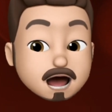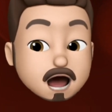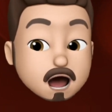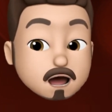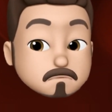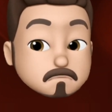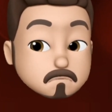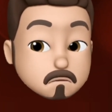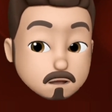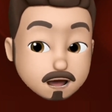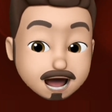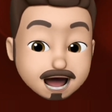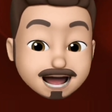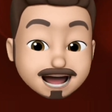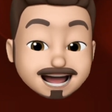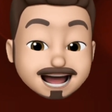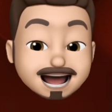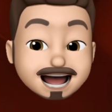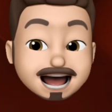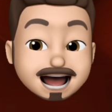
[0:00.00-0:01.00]
I might
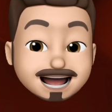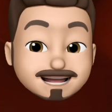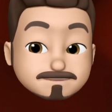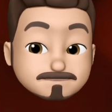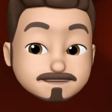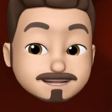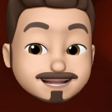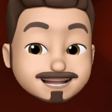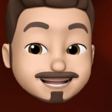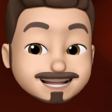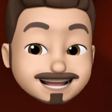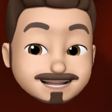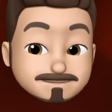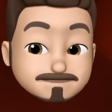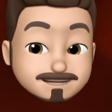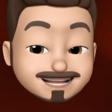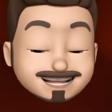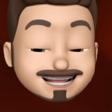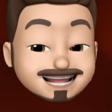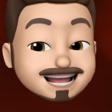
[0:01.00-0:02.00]
have had for a
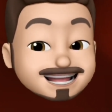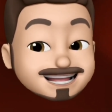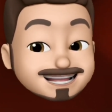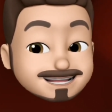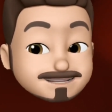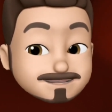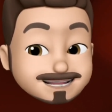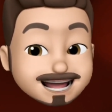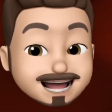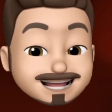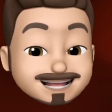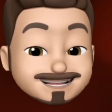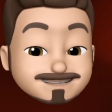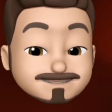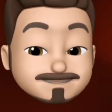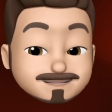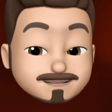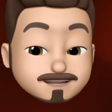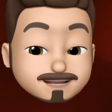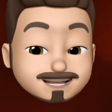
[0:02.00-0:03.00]
sequel to that
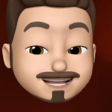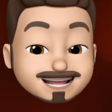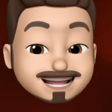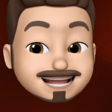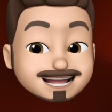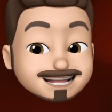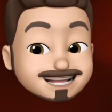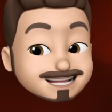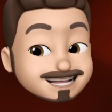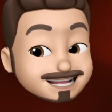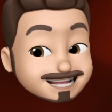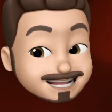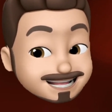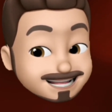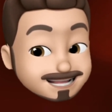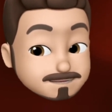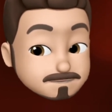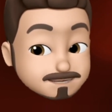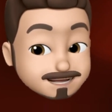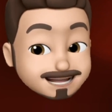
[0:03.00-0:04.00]
2014
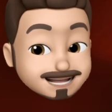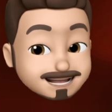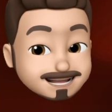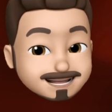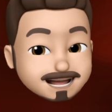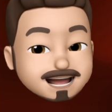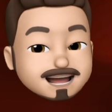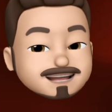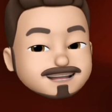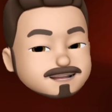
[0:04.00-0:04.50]
Godzilla flick that